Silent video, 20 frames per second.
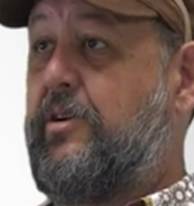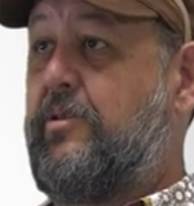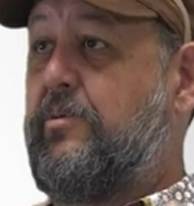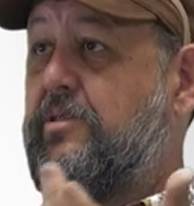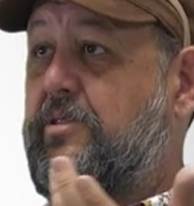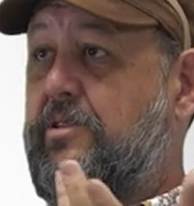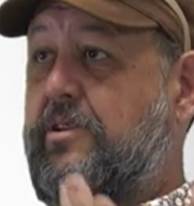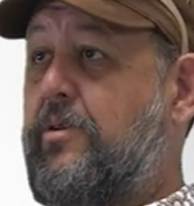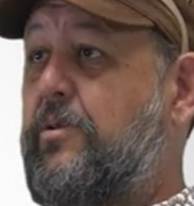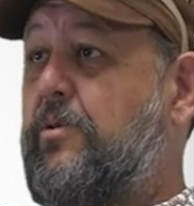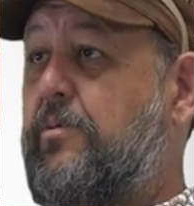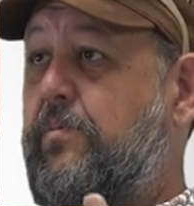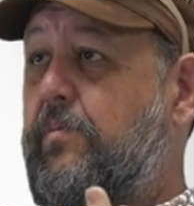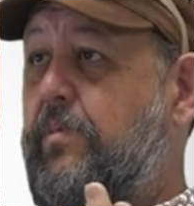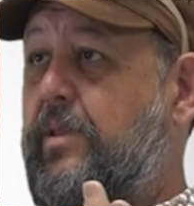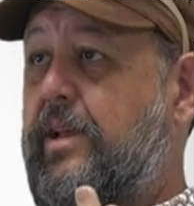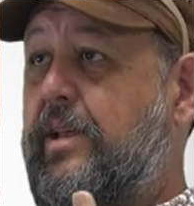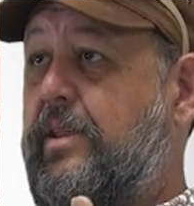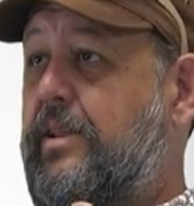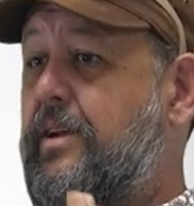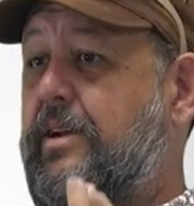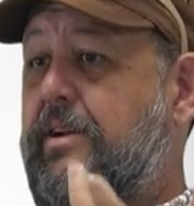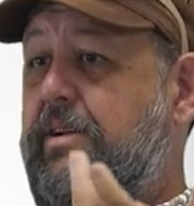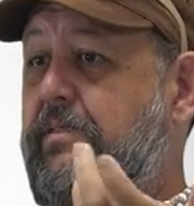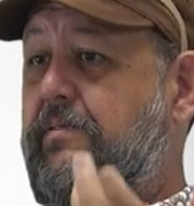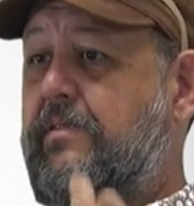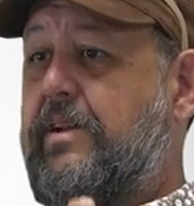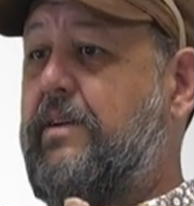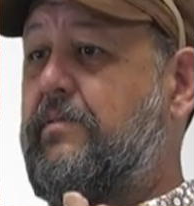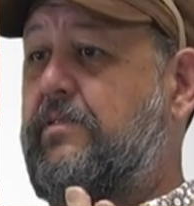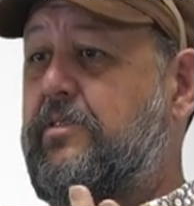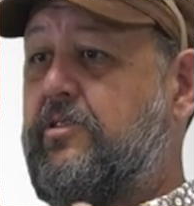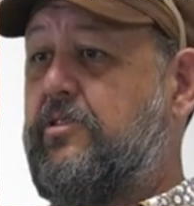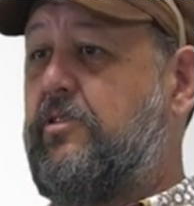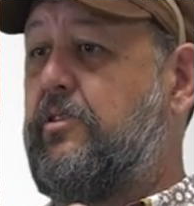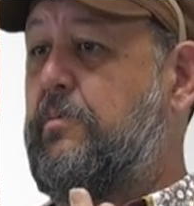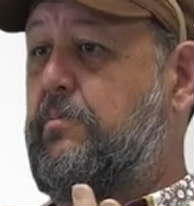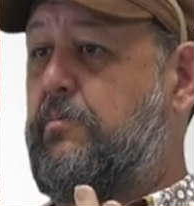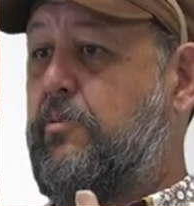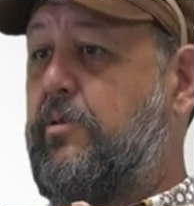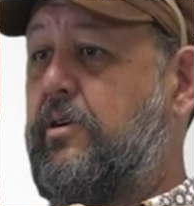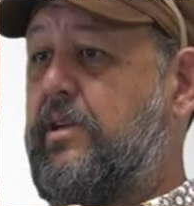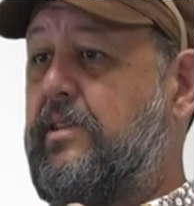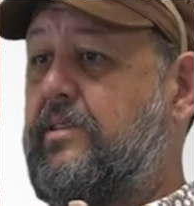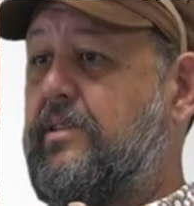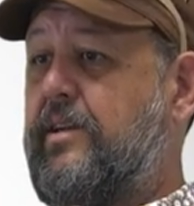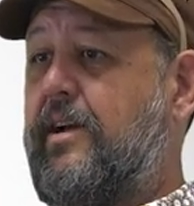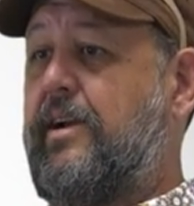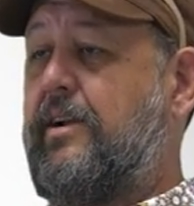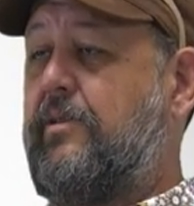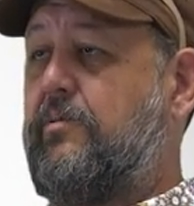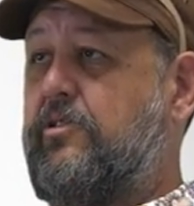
There was no, they didn't even have a circuit board inside.